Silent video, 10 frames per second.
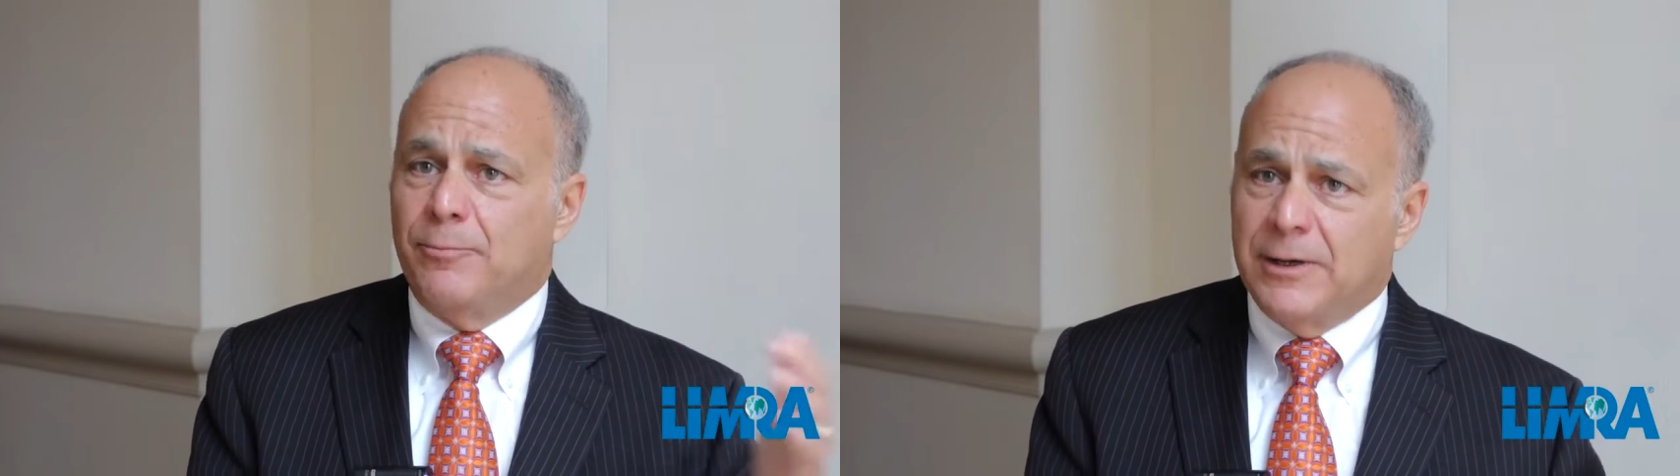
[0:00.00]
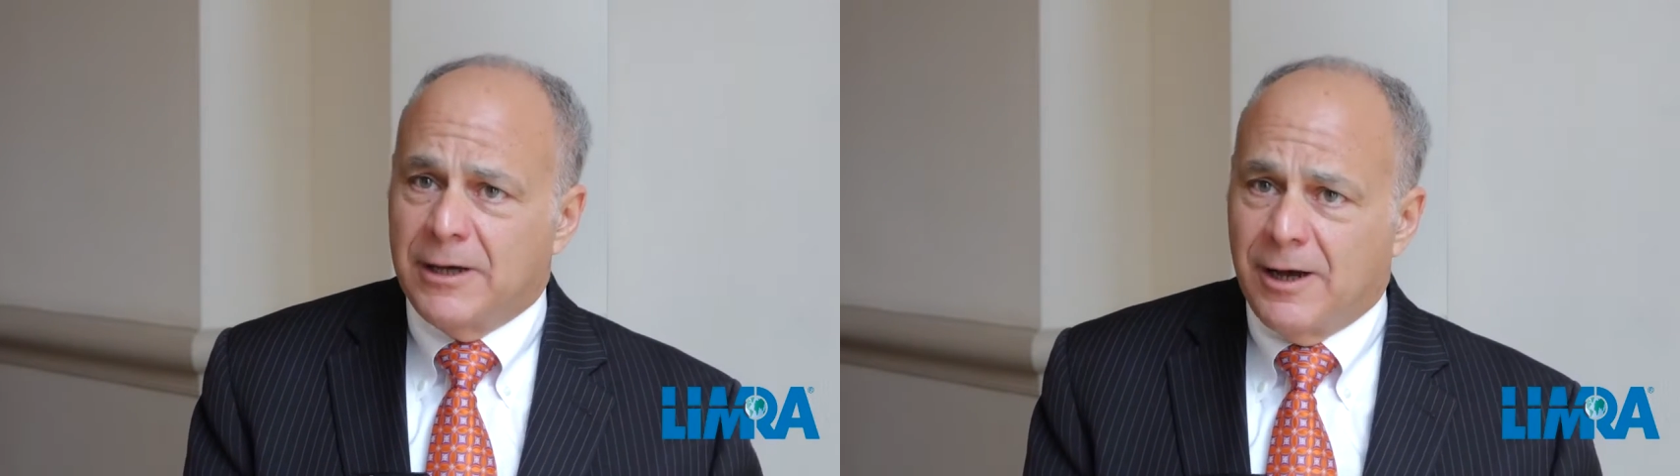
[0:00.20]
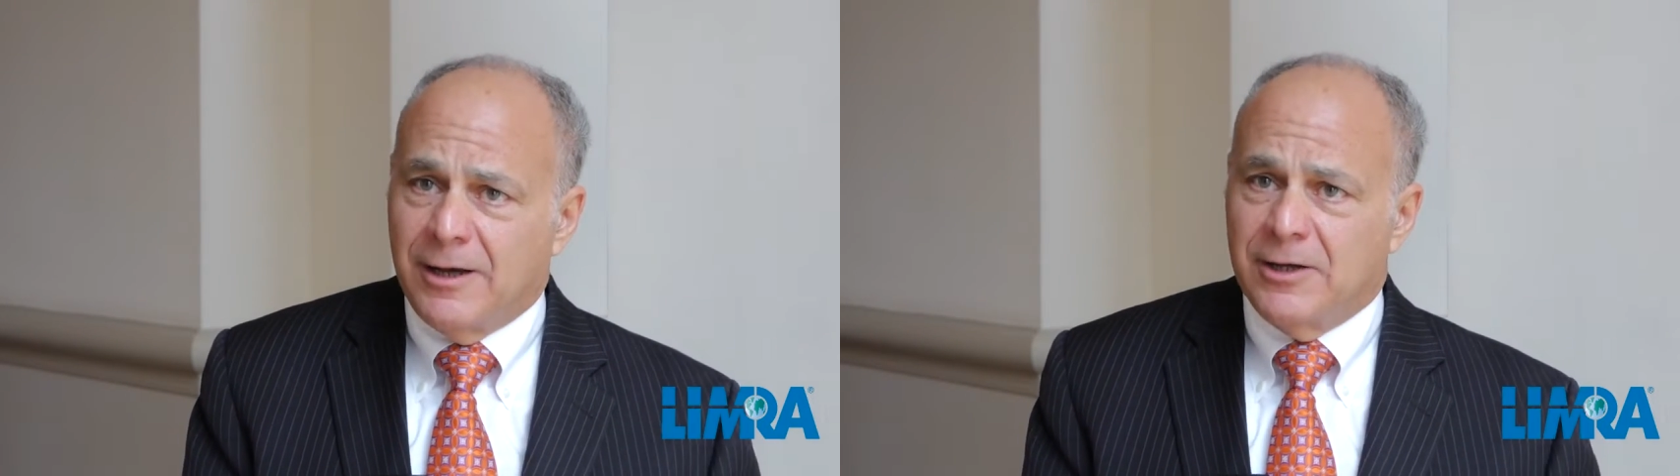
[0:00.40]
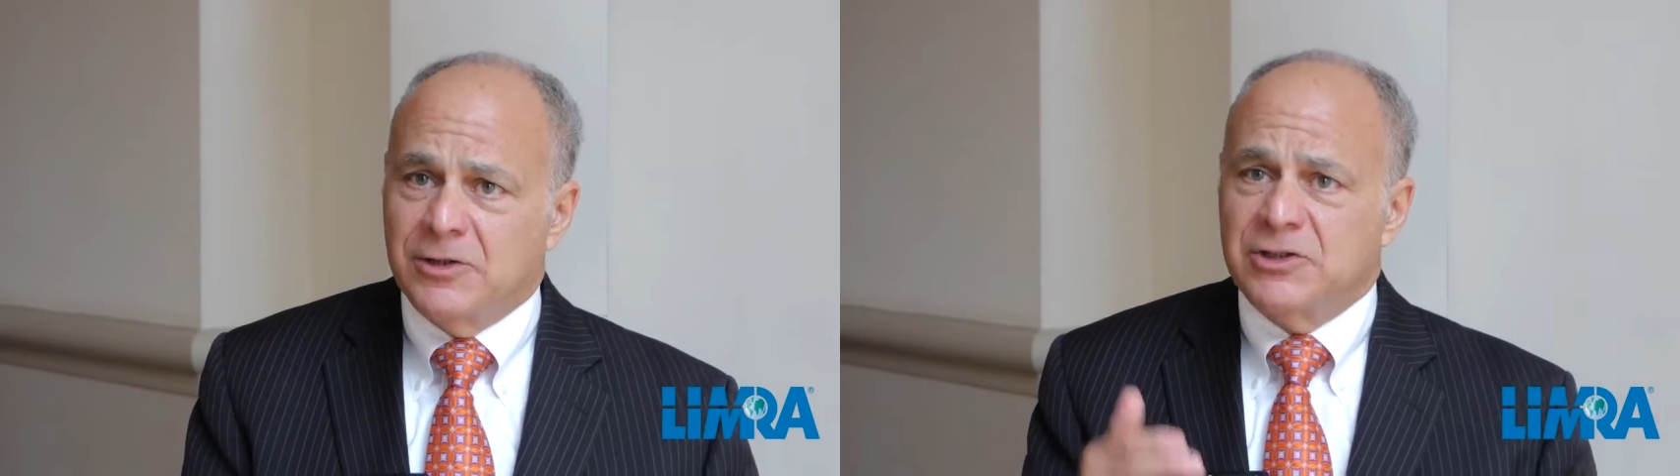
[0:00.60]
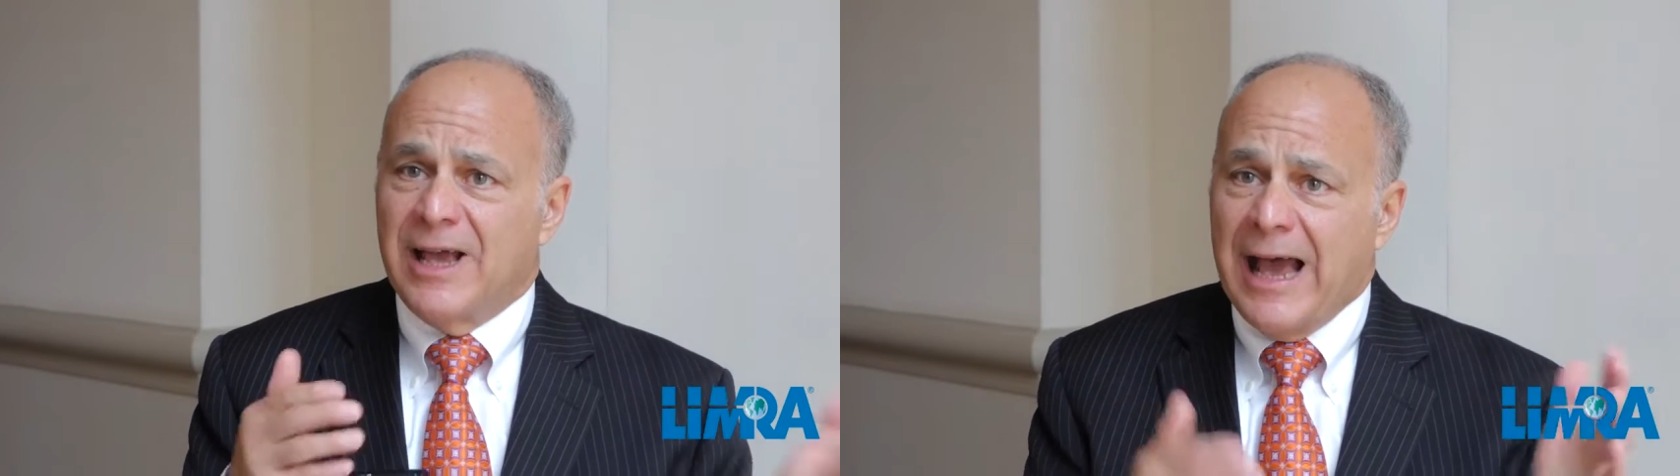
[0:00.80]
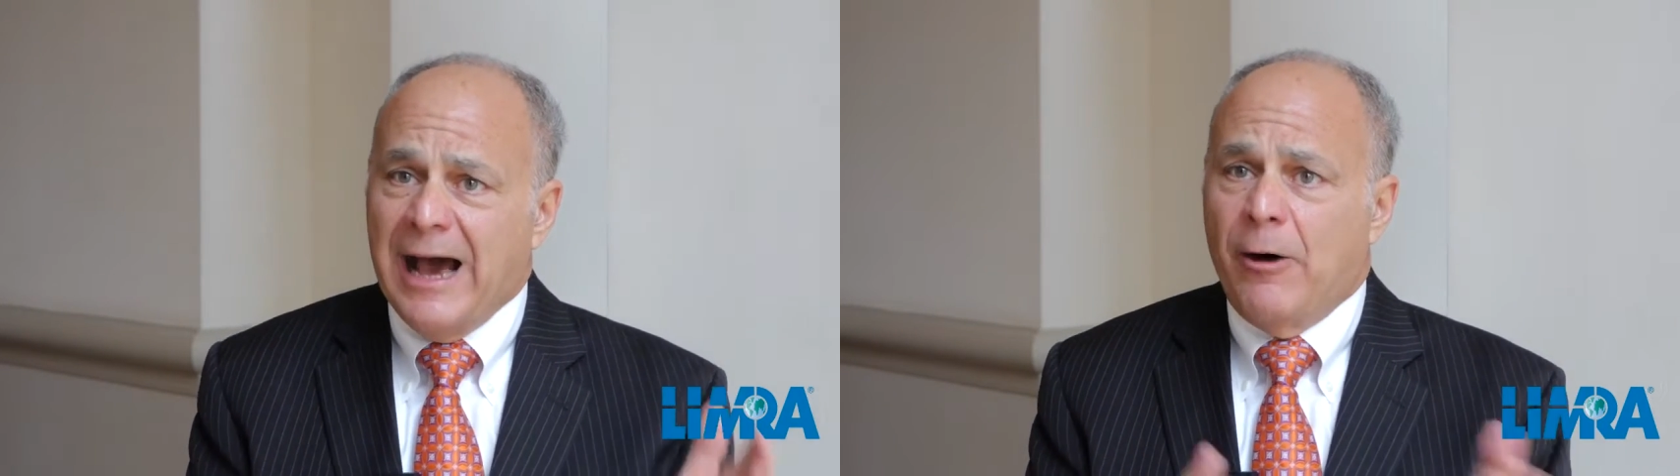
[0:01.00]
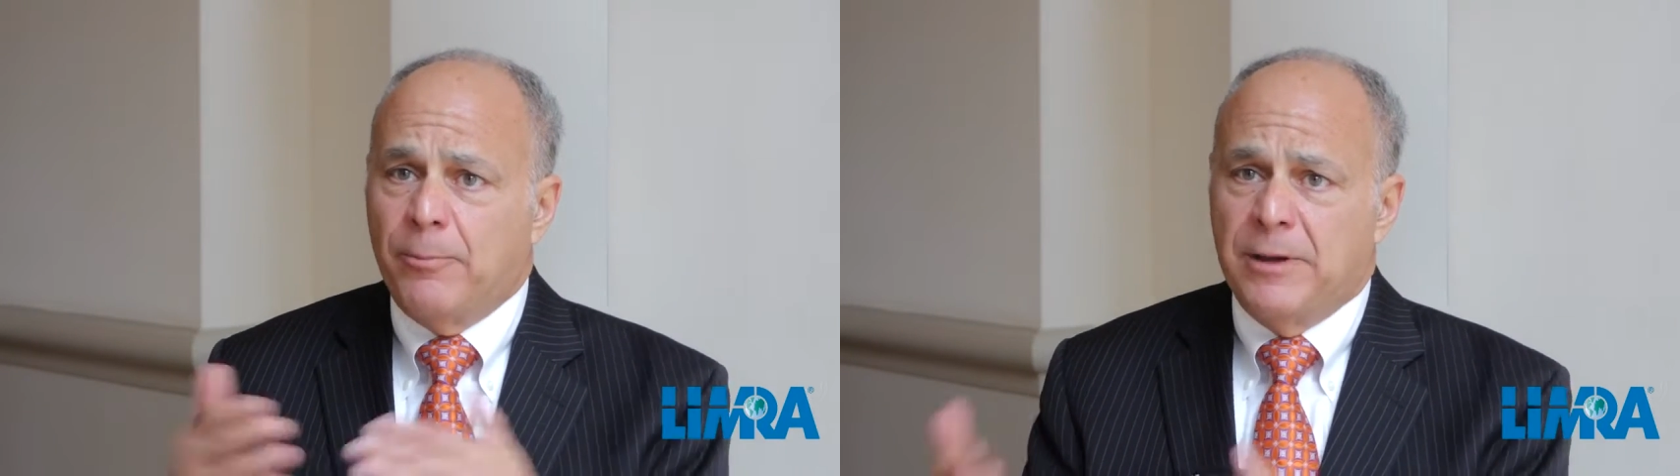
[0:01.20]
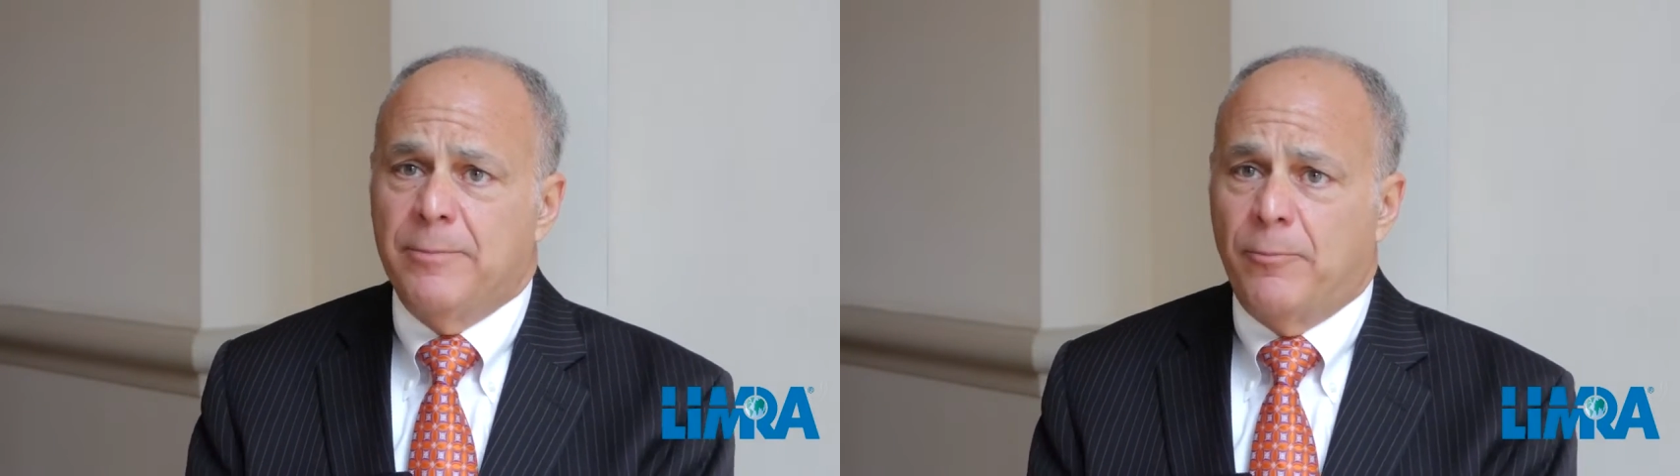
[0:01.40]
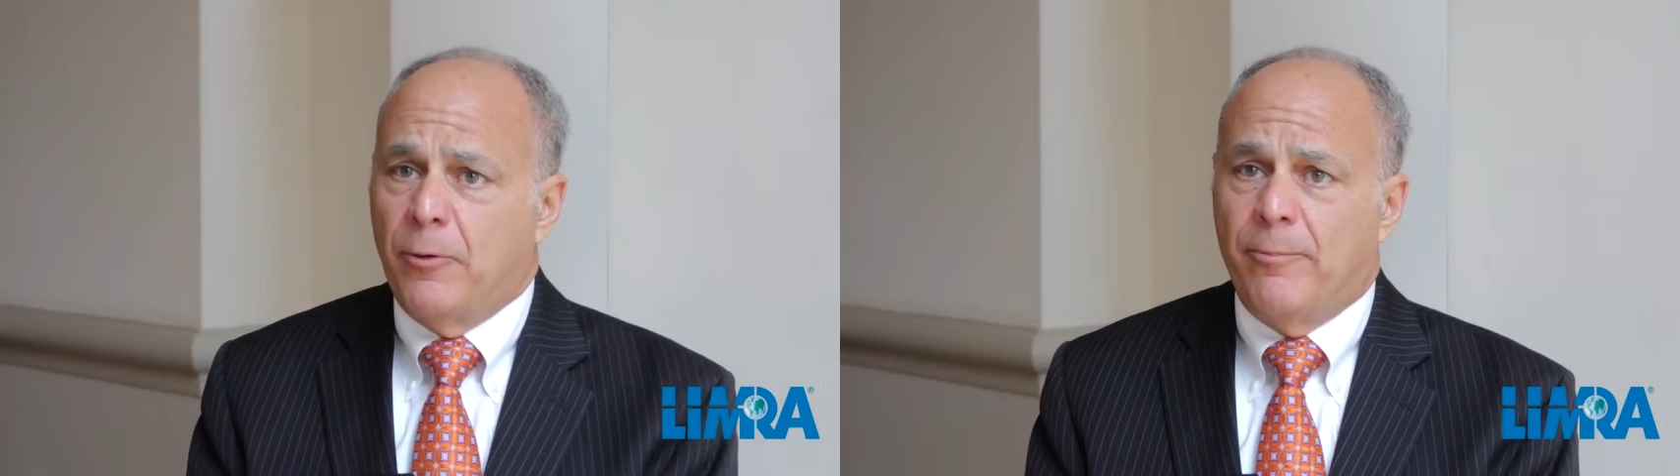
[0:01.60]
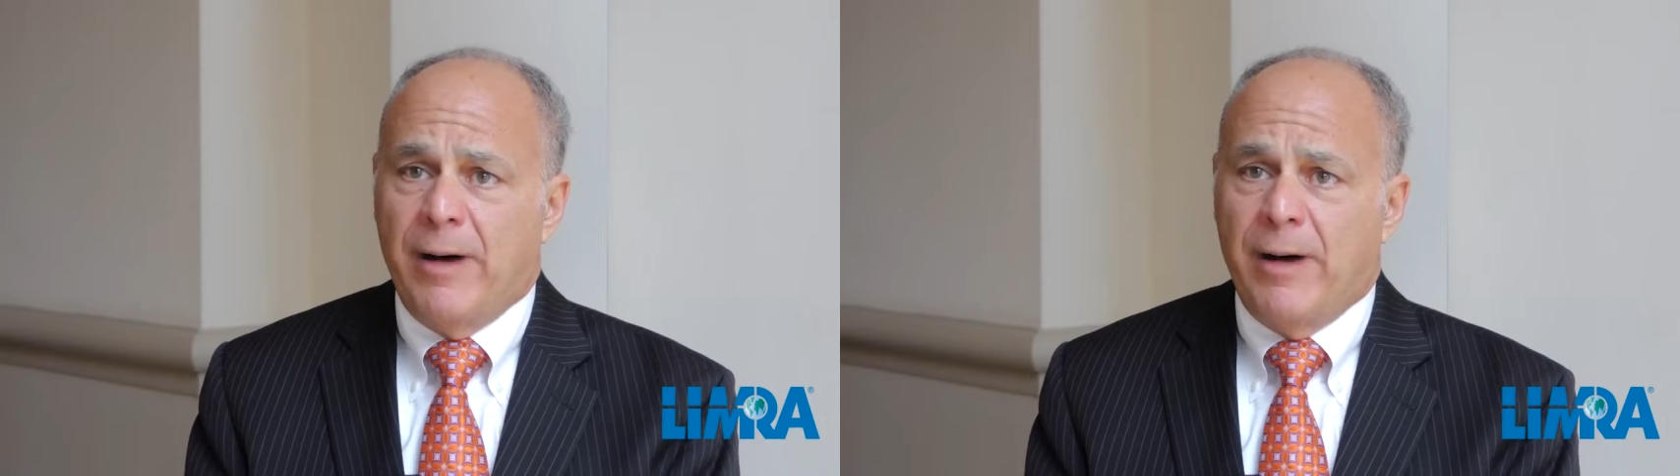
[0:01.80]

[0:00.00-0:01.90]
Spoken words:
because how people